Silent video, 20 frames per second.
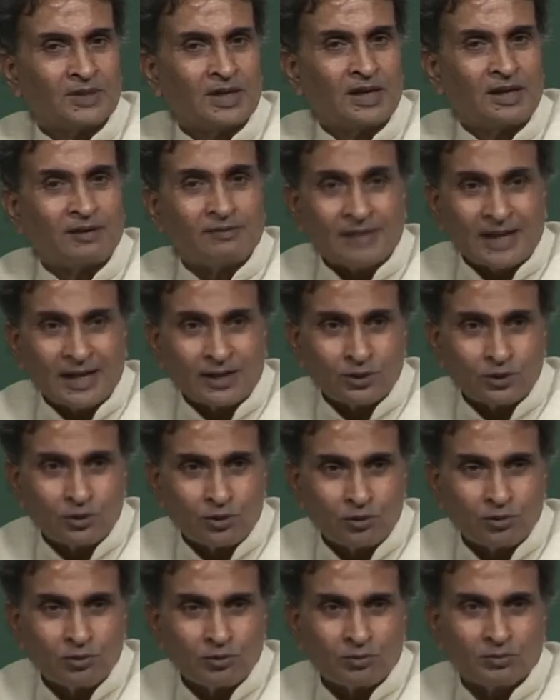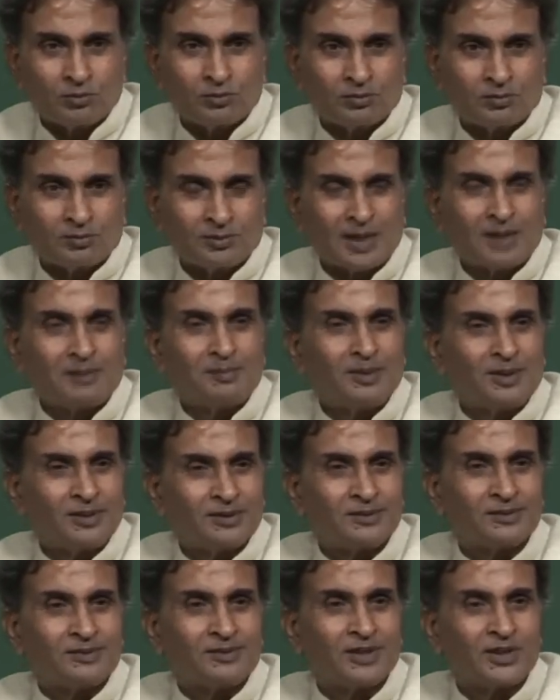And if that is true, that
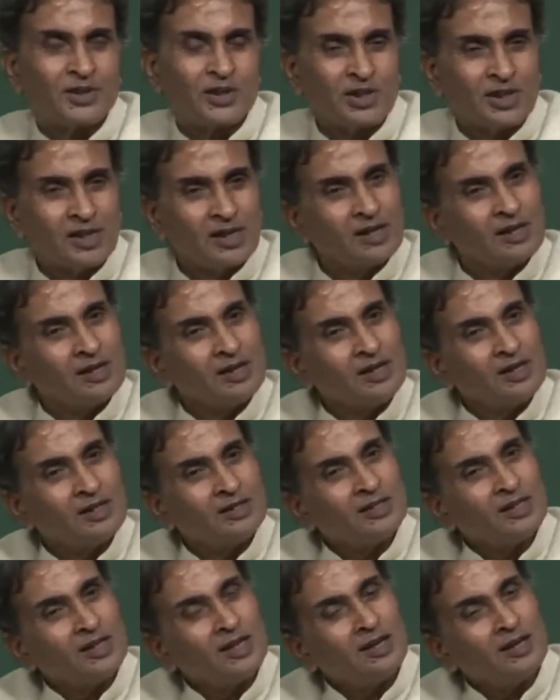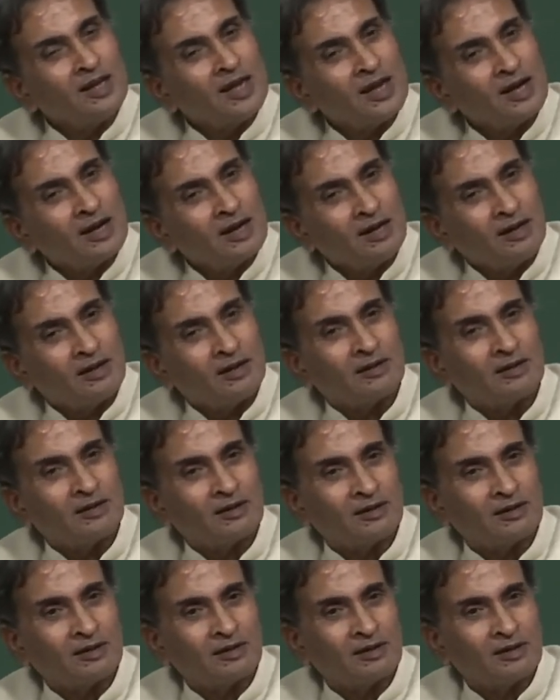means the shear is inherent
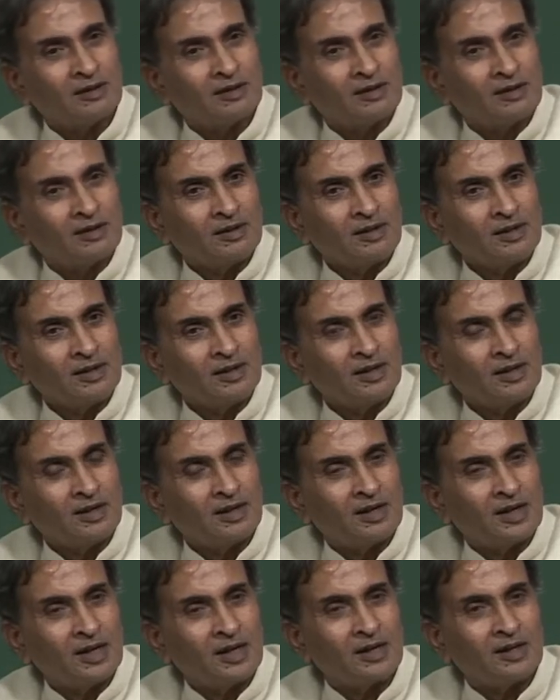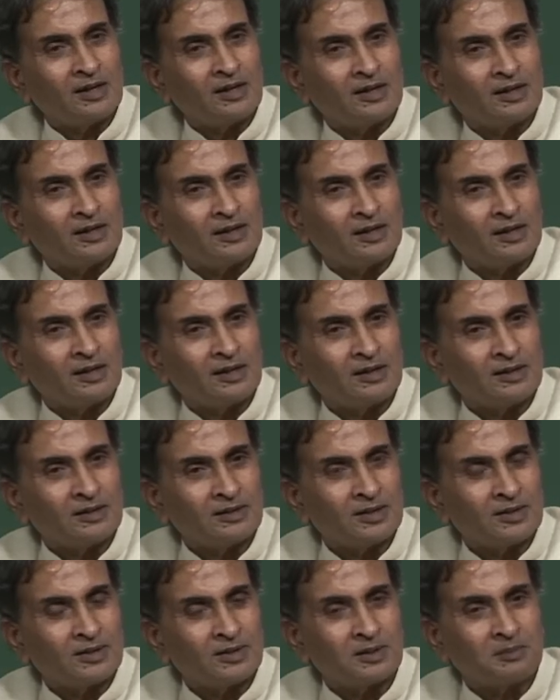in a ring
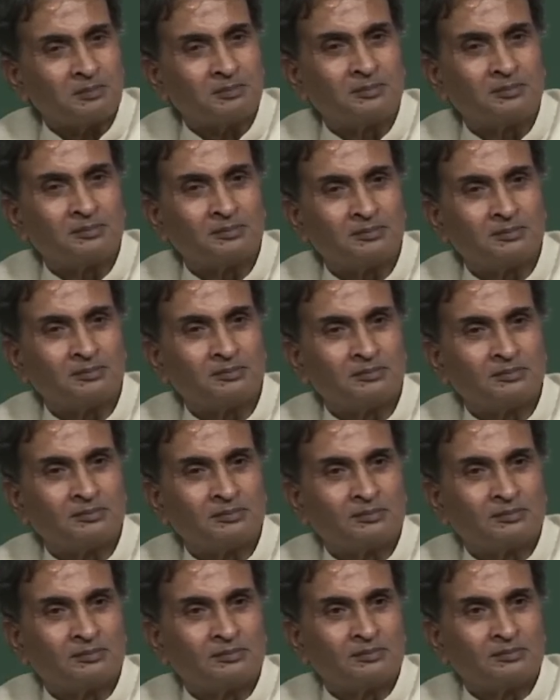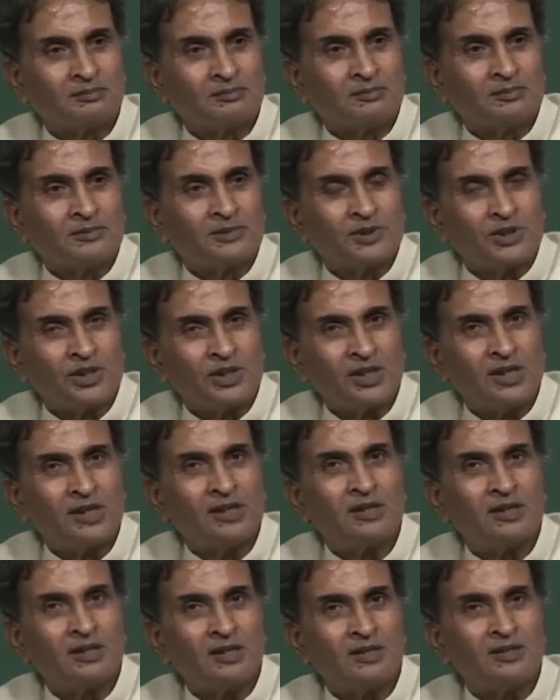system.
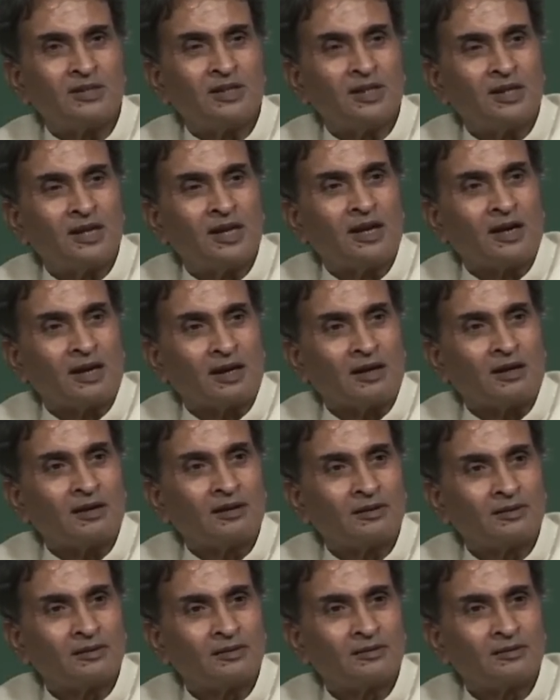Shear is inherent,